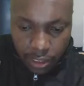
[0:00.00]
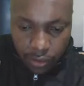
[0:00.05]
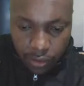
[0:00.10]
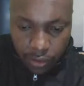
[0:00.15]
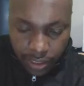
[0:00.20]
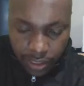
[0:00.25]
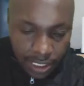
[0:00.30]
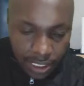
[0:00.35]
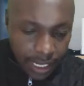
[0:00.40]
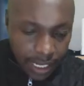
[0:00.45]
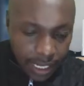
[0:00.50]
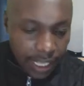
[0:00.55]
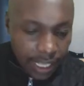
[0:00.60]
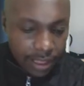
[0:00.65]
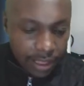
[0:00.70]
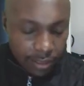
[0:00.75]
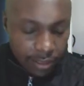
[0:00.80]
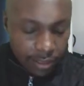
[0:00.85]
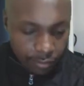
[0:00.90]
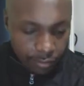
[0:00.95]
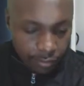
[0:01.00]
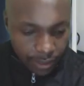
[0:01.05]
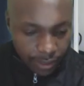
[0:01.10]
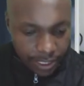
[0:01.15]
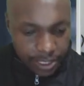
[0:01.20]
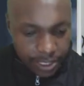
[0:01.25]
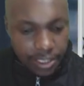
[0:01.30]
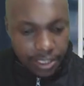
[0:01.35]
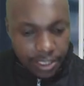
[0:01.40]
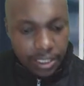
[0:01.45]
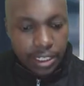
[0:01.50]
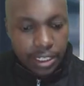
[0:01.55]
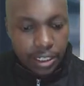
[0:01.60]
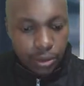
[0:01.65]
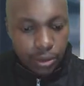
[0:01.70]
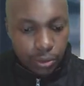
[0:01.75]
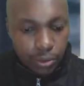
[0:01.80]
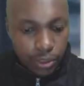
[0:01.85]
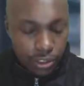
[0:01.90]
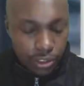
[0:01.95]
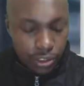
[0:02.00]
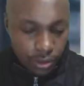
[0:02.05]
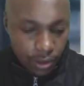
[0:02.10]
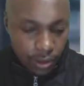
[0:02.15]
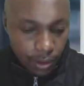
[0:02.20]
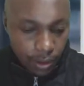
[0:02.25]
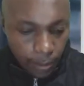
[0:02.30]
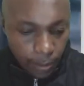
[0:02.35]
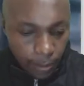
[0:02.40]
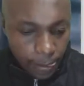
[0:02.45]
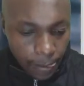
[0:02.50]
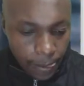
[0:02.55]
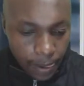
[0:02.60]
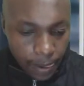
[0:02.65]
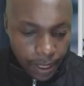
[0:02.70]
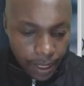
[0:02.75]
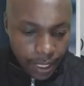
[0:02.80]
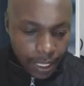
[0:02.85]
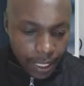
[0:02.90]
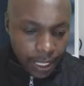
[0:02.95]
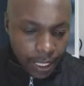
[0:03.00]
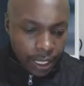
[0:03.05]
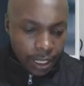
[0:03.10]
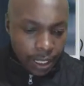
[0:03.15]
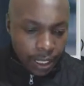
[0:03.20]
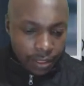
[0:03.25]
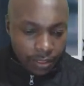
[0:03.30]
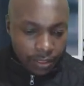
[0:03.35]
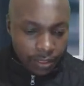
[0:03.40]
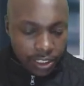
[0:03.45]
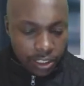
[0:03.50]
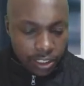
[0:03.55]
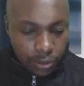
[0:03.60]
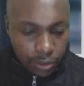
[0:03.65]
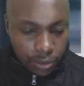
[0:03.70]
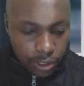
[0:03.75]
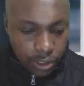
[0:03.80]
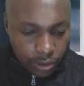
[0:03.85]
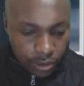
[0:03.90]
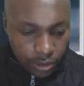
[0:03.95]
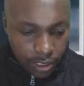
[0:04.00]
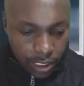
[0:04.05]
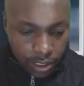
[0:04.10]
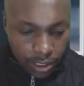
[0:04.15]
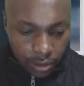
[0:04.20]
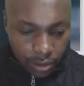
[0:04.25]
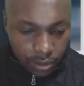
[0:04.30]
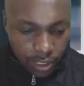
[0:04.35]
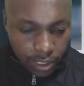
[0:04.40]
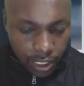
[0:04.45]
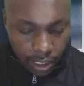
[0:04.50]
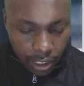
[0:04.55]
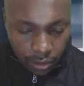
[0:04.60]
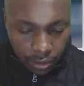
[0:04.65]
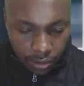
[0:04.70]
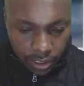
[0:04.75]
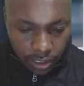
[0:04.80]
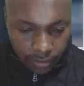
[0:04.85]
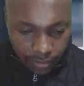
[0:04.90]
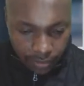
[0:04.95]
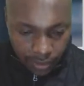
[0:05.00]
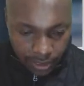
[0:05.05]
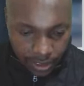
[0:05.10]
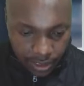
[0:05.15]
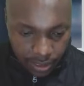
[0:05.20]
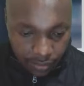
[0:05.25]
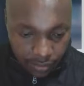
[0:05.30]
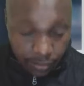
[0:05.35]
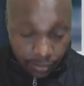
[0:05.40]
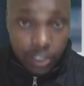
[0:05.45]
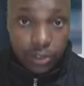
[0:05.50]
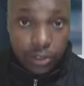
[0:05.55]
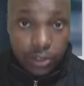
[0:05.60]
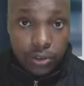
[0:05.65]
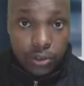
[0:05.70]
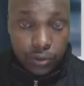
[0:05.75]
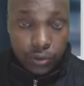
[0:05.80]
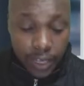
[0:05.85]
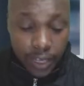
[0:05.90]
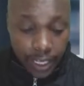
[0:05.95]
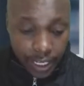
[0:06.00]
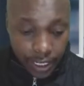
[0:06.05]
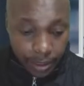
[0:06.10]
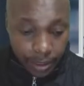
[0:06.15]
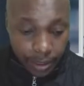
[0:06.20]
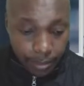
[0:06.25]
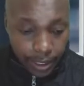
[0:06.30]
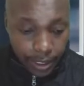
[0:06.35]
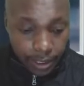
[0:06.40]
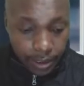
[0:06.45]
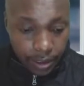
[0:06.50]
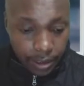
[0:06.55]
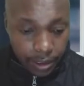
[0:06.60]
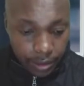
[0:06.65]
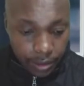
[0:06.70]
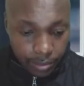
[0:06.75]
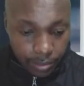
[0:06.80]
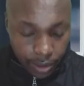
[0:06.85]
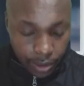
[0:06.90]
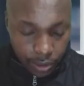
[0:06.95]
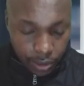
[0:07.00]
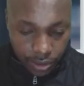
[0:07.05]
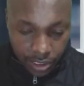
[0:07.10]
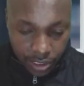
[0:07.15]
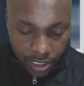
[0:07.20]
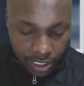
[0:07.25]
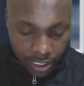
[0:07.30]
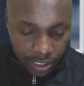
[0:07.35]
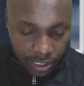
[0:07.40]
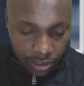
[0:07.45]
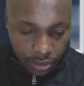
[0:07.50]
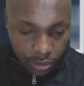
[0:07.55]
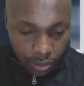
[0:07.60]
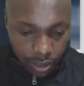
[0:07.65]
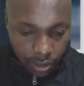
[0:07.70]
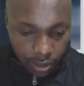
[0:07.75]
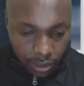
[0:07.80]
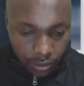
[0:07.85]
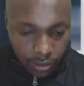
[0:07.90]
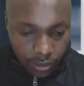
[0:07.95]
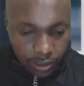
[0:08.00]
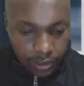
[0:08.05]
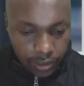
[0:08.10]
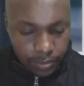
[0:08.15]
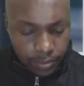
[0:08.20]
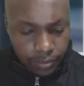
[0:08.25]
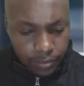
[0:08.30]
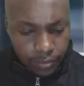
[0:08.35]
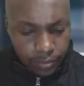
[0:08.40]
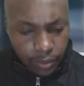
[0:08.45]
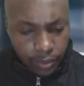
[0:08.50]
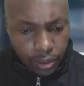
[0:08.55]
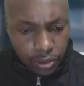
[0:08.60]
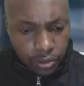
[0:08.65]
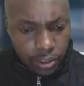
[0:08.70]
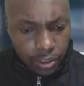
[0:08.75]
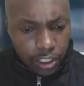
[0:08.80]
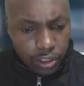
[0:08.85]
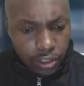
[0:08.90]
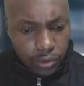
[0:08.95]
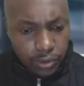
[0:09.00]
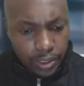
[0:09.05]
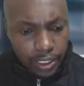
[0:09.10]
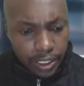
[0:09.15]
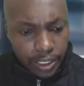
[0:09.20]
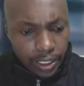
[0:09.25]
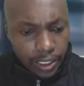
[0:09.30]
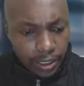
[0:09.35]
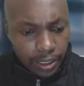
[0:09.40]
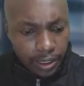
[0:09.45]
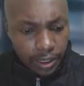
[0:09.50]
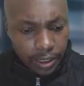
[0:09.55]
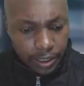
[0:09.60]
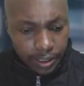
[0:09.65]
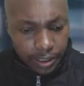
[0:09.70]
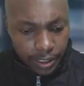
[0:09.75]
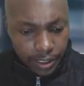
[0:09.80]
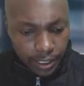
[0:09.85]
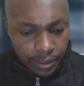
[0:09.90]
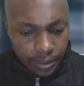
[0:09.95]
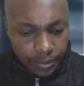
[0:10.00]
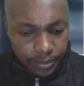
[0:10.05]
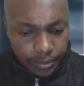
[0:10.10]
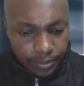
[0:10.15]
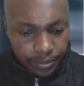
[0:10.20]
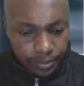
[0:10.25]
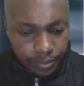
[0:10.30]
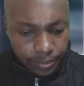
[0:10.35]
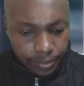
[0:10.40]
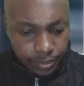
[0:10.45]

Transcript: us the first equation. That equation alone cannot give us the values of a and b because it has two unknowns. So we need to think again